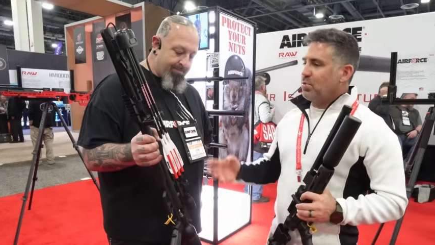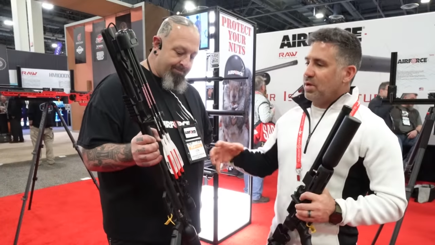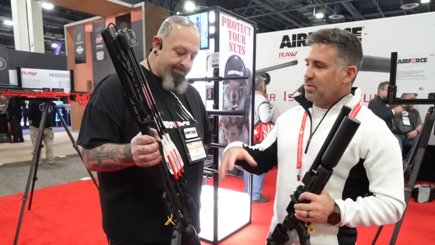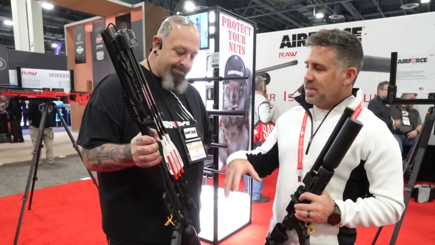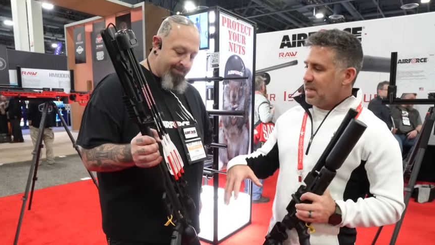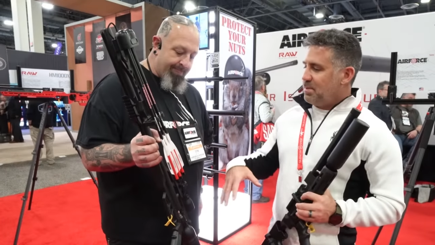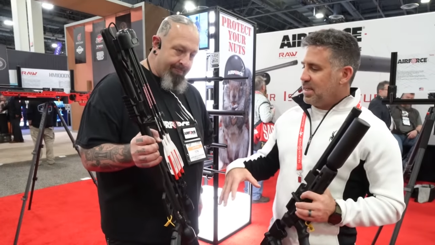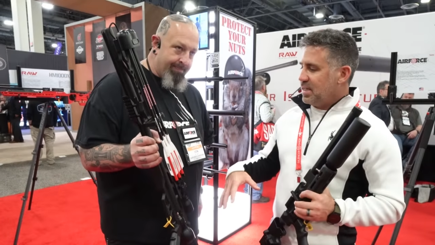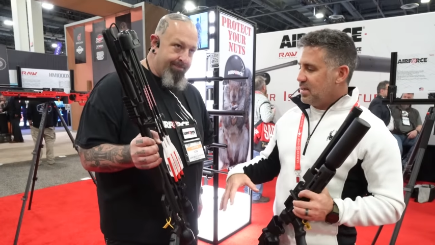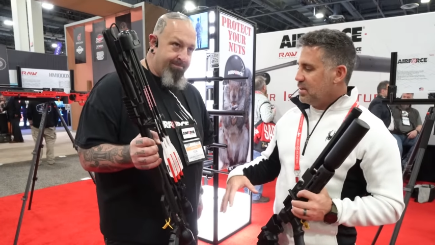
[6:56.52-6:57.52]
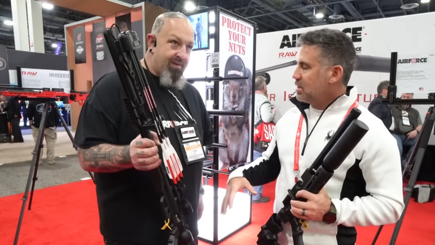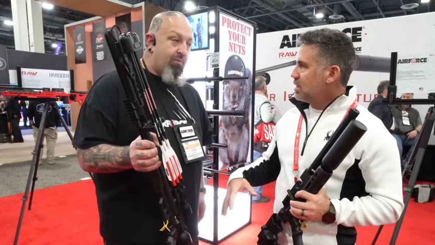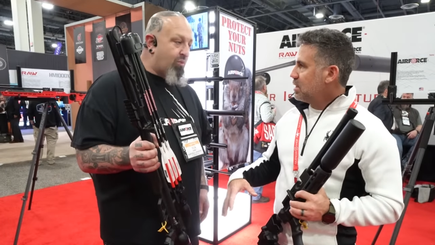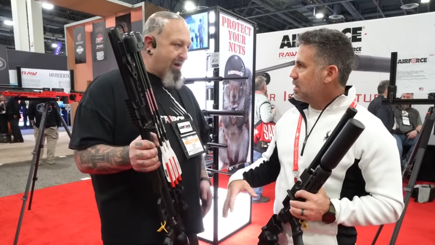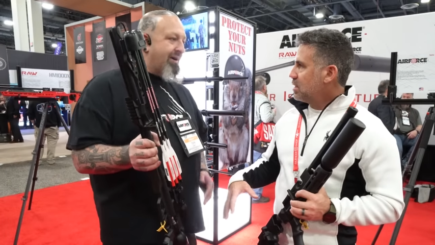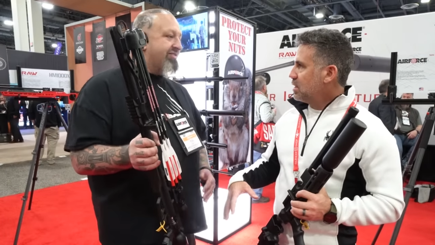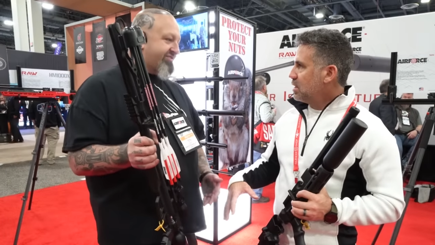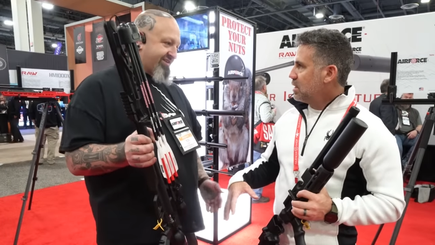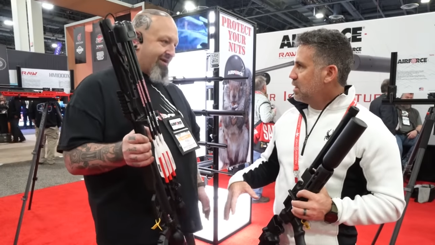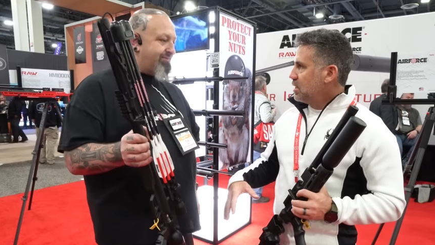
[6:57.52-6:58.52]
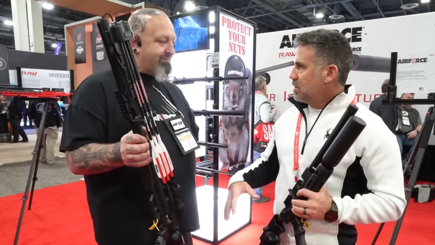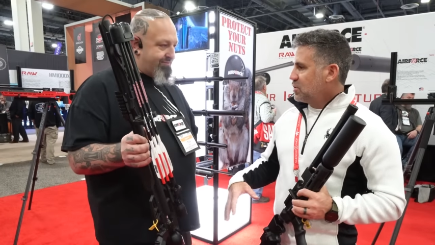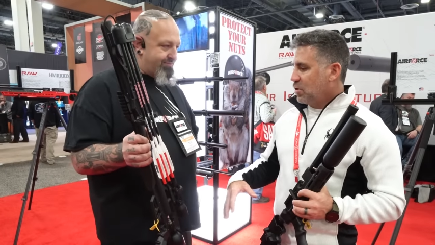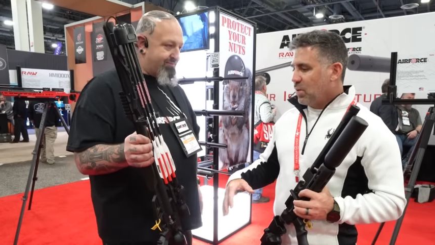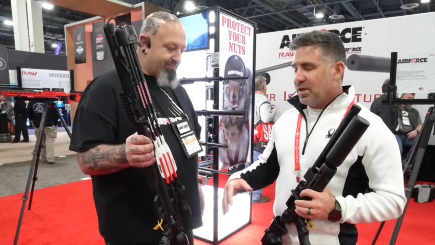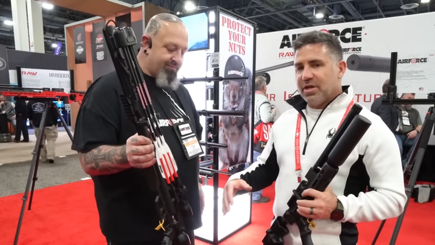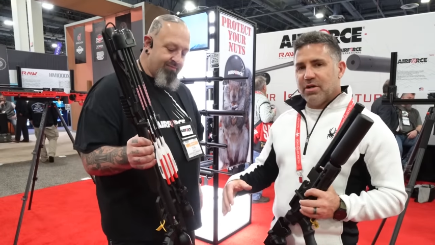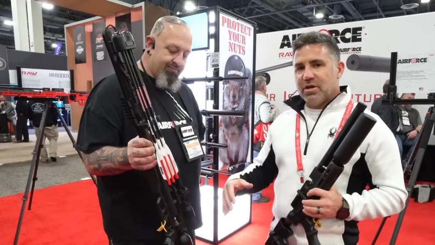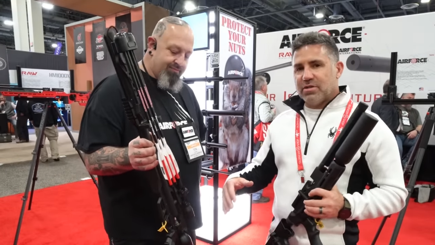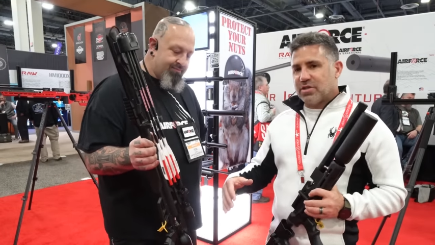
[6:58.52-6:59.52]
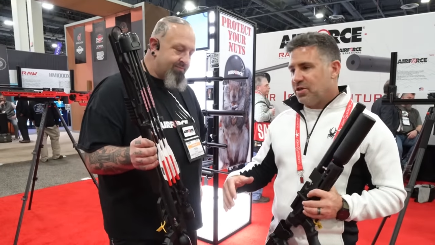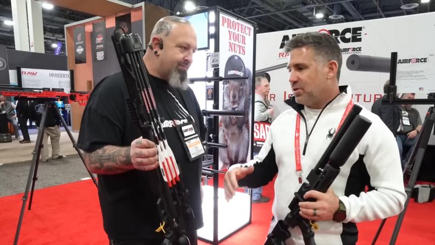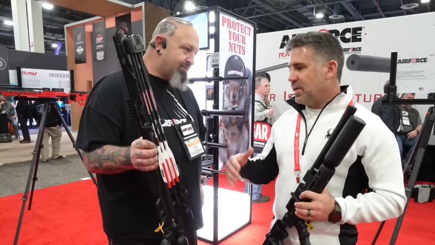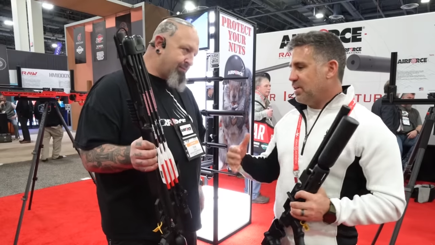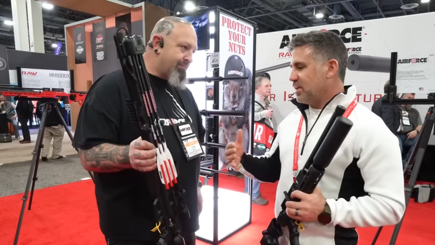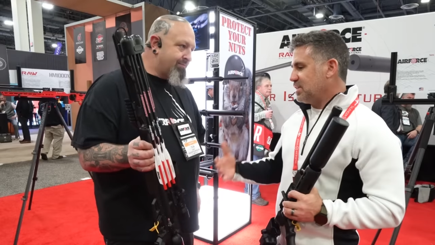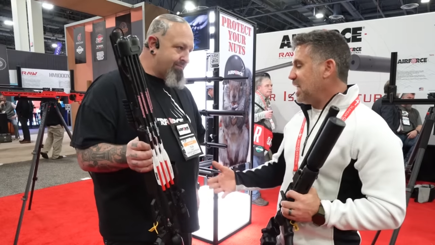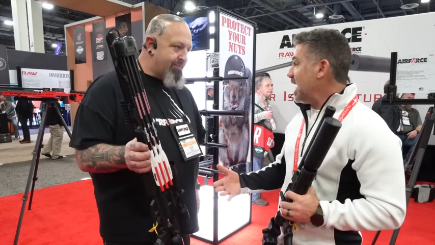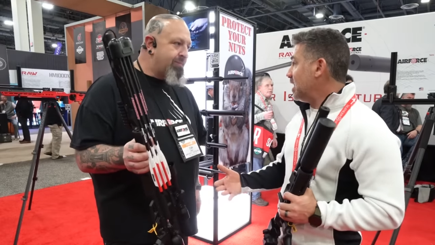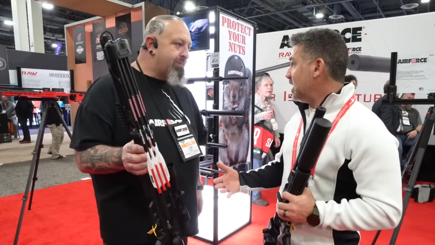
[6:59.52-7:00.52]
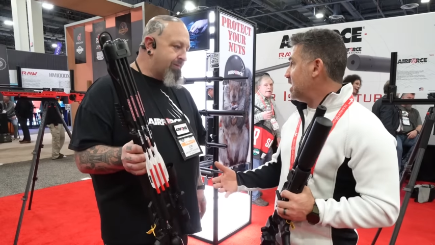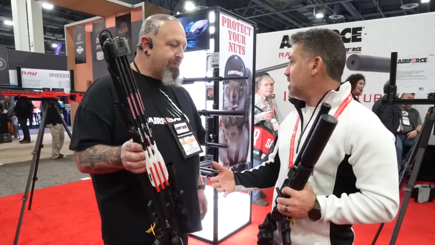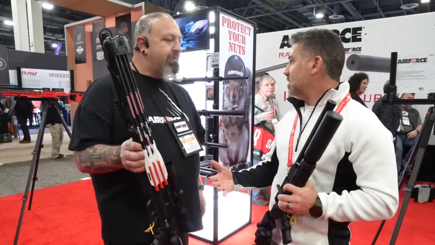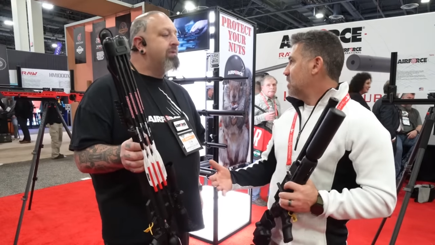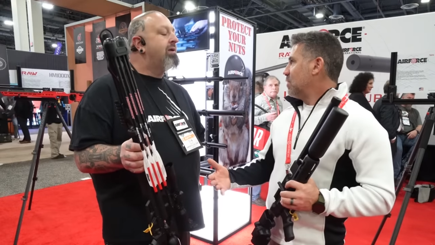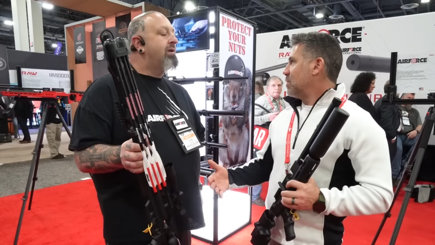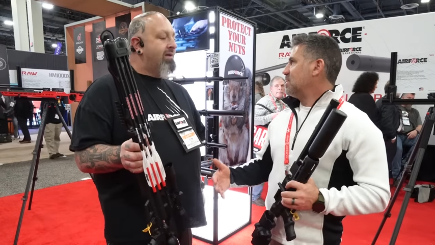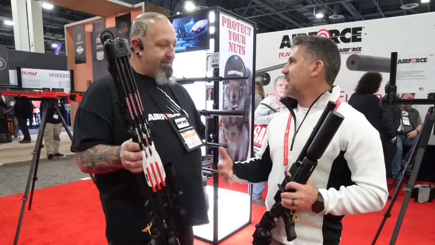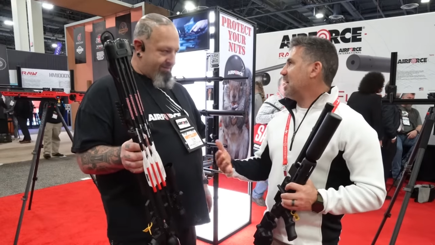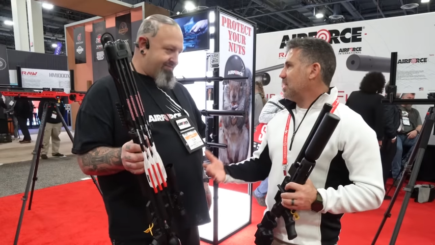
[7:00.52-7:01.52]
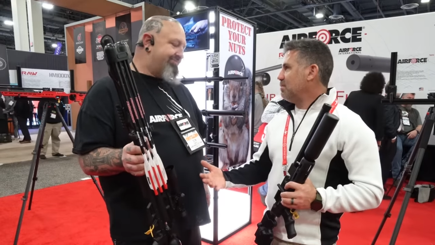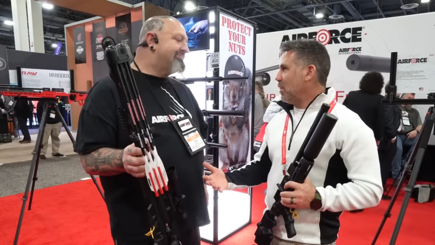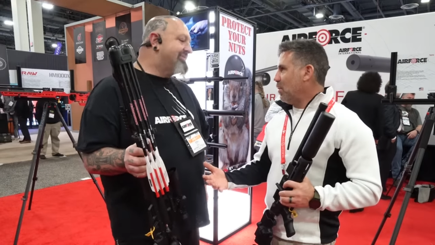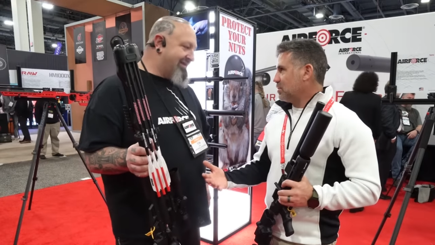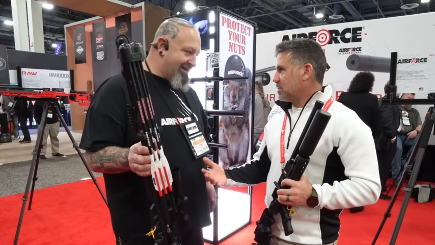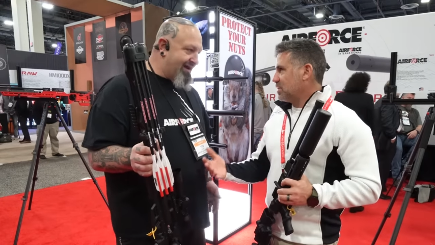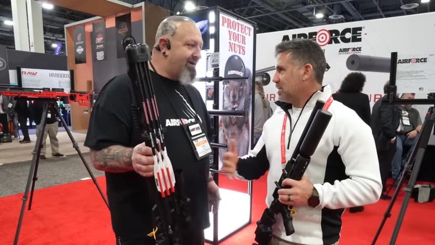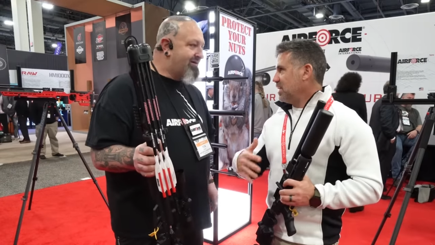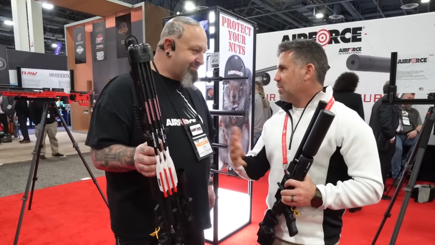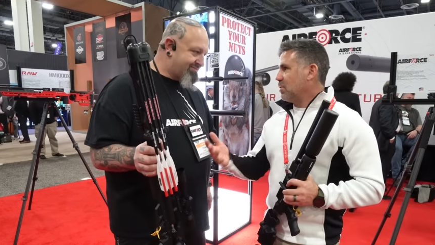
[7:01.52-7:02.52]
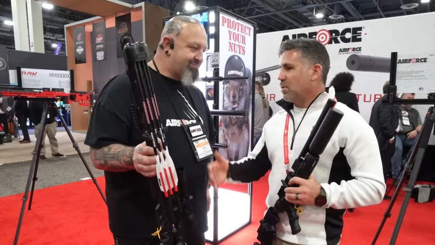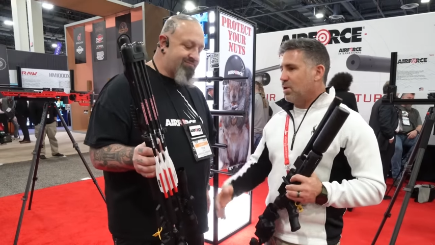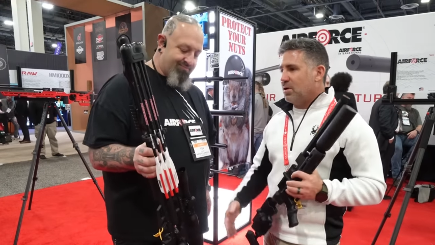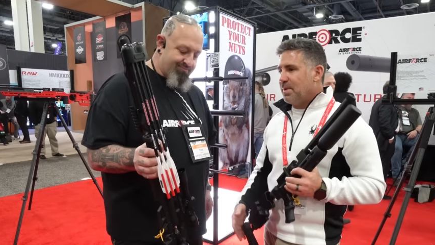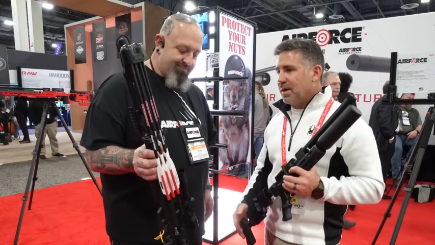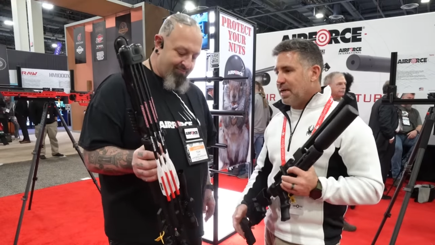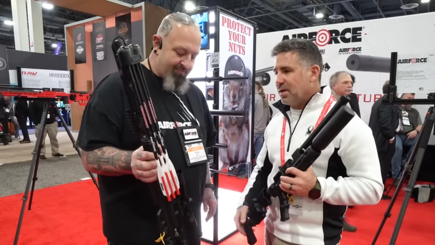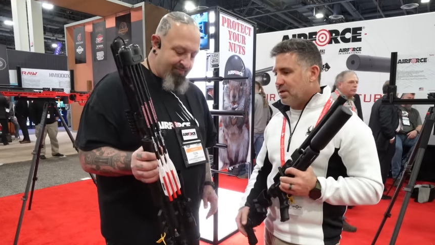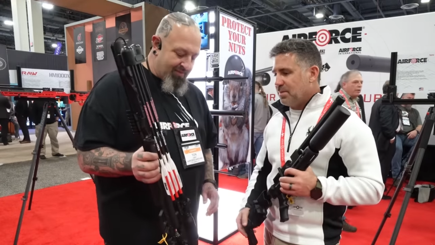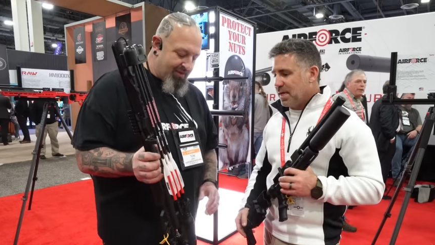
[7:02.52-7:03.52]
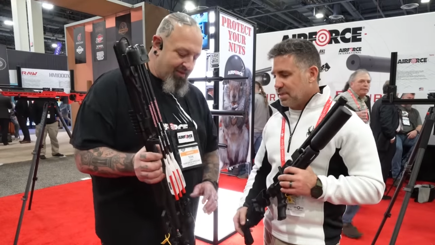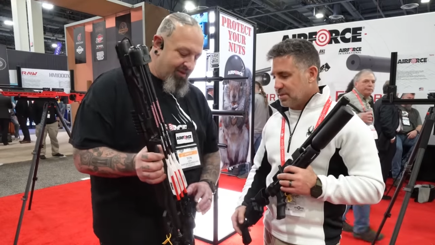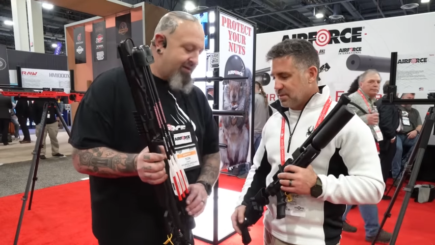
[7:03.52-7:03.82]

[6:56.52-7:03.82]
Speaker 1: point would that be at? Right about the same. So whether you're so you're either a Talon or a Talon Bolt, yeah. either or, you're about eight hundred bucks.